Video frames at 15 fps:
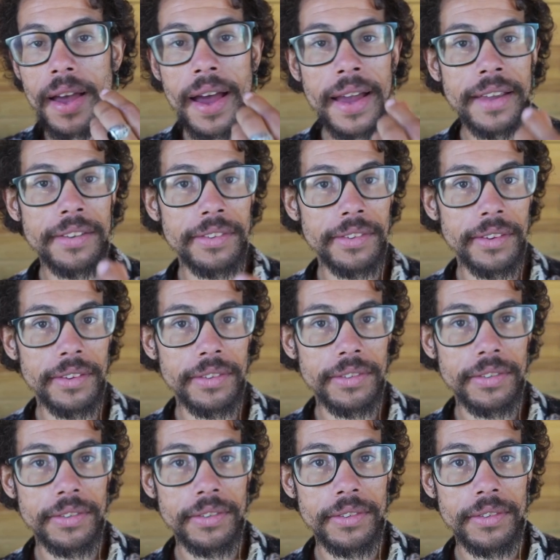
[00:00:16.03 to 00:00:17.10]

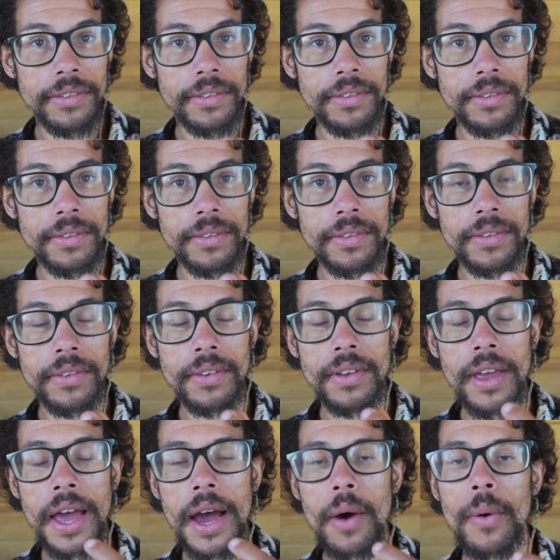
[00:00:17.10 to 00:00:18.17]
Isis.
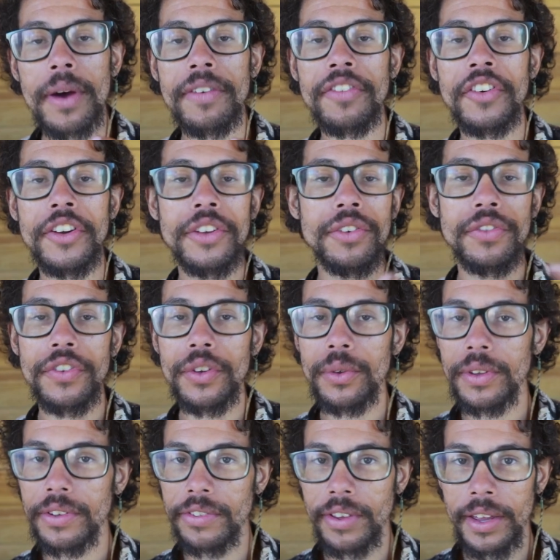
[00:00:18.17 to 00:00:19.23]
However you view
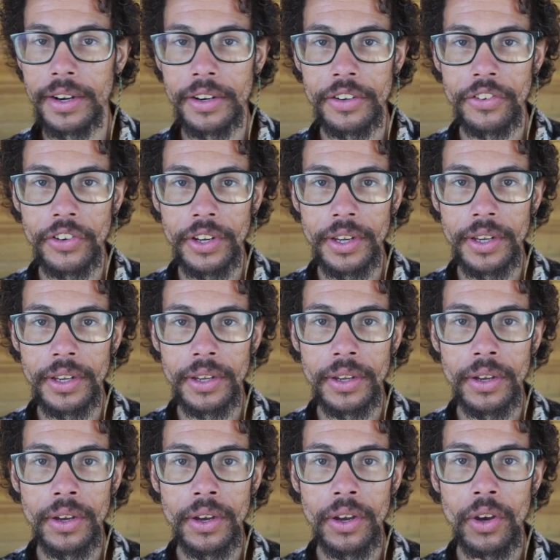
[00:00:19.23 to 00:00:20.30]
this energy,
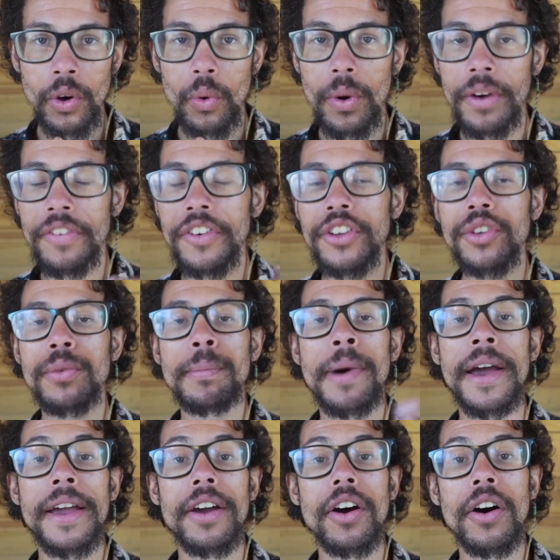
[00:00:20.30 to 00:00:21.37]
whoever you
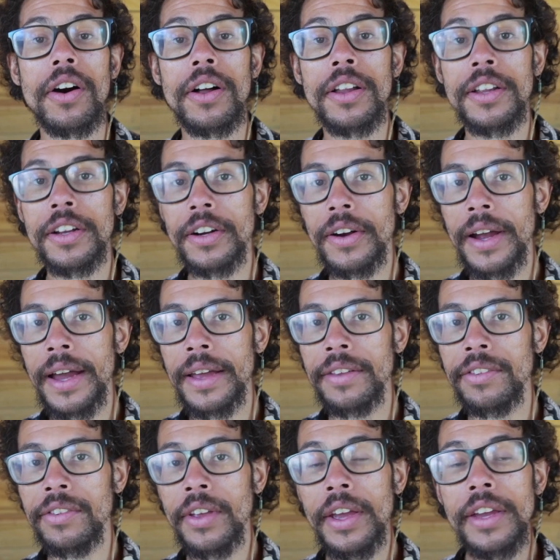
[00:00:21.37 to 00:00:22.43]
might call her
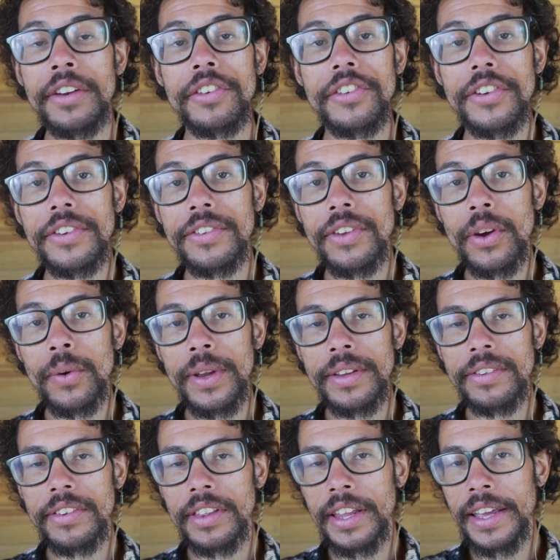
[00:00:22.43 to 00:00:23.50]
as, she's known
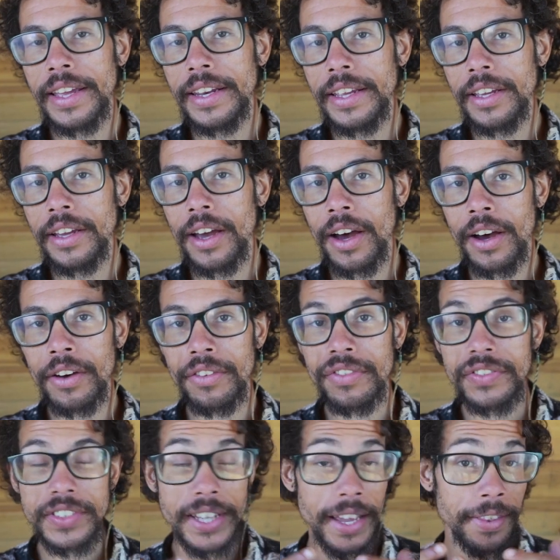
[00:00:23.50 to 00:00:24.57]
as Lady
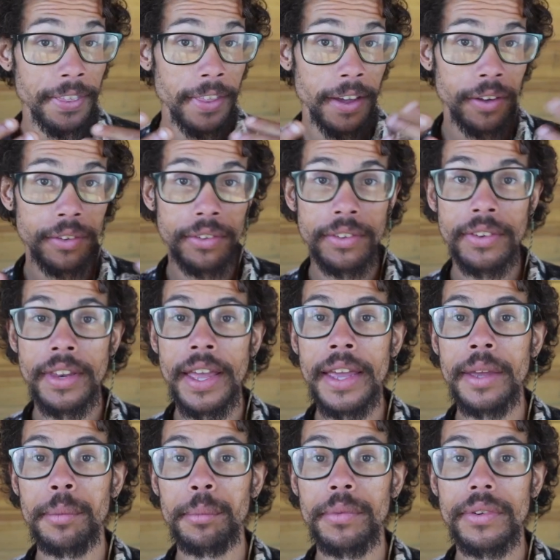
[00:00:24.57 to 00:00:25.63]
of 10,000
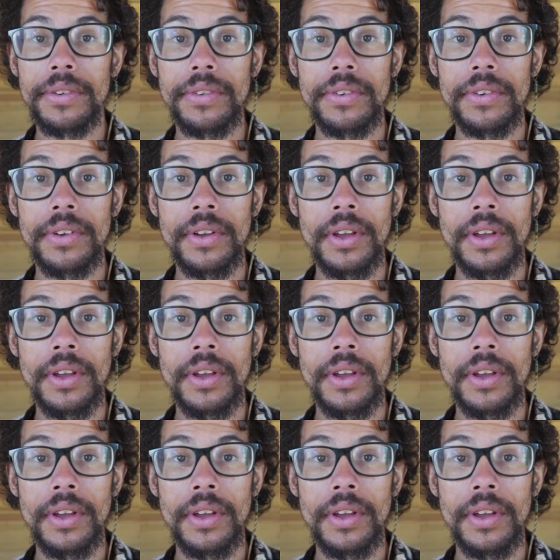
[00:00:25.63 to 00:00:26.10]
Names.